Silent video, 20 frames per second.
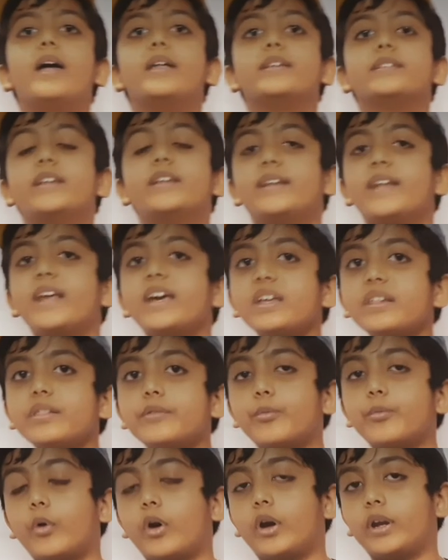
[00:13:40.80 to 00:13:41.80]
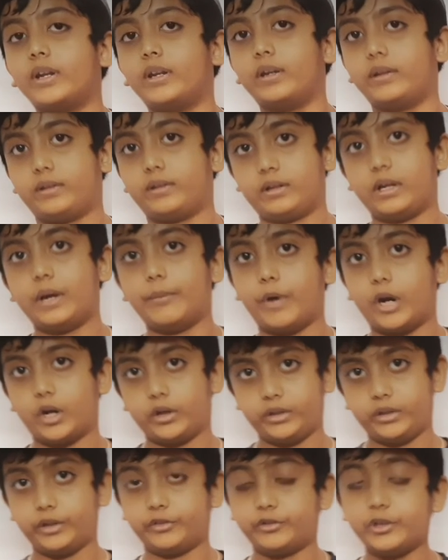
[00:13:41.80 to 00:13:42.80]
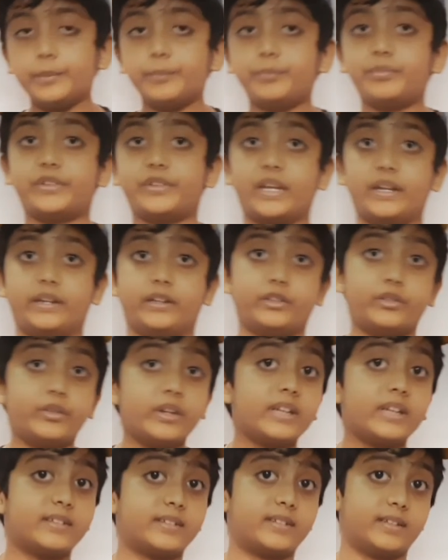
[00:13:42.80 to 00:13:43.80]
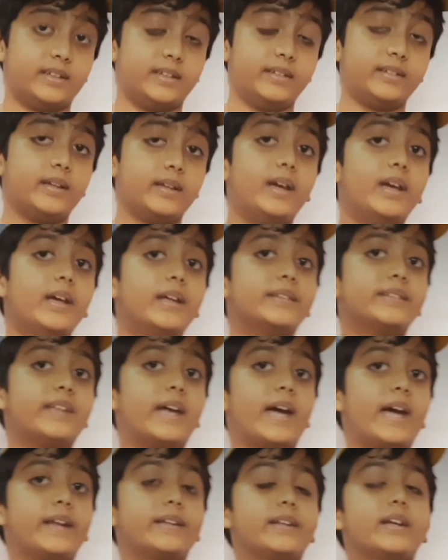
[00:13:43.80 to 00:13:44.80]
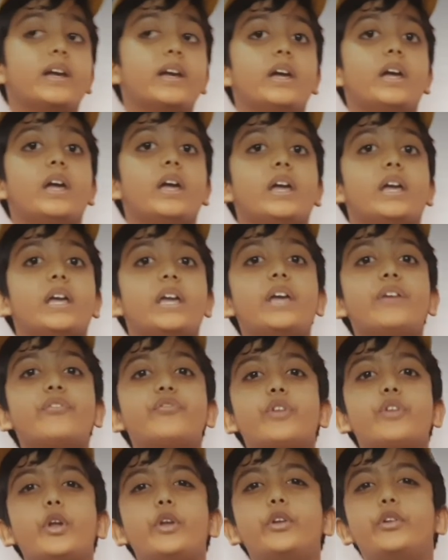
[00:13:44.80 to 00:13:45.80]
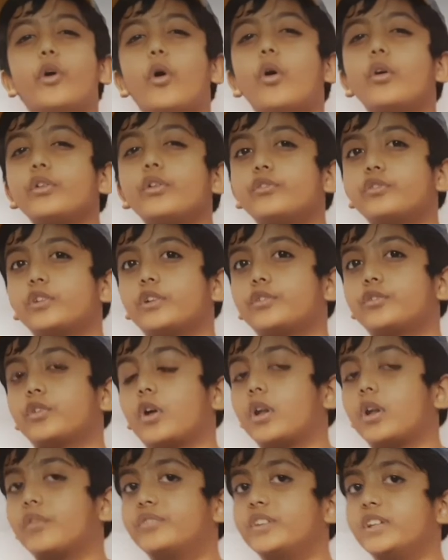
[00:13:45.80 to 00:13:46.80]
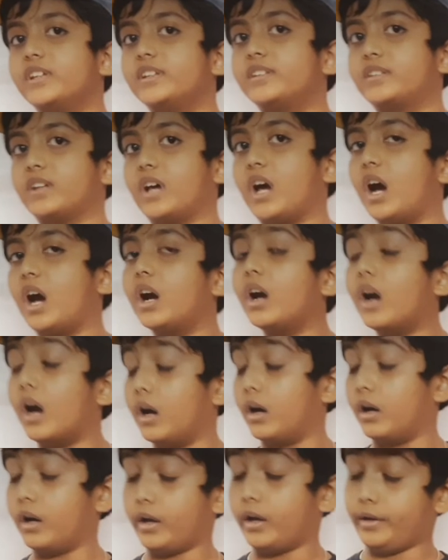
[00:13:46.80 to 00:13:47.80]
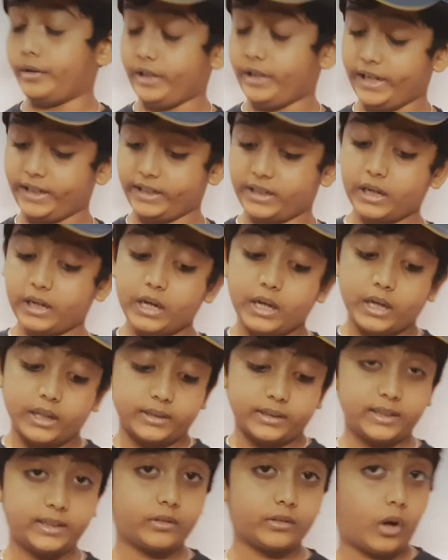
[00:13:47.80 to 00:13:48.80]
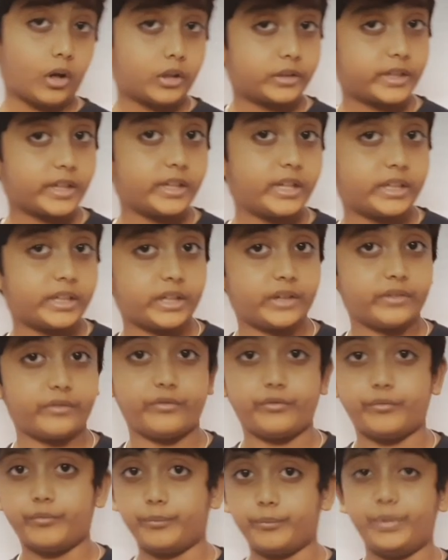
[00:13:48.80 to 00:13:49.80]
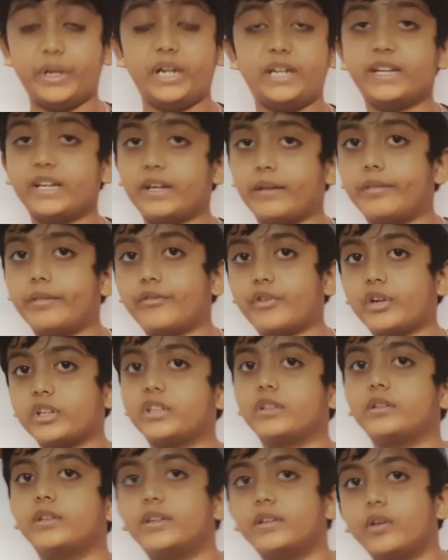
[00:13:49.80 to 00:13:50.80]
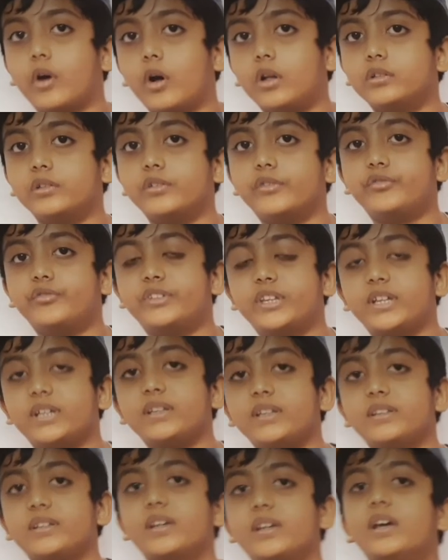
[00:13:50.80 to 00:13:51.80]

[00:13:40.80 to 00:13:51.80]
The next point about the tips and tricks is that if you don't trust all of these like these alternative building instructions and all those things,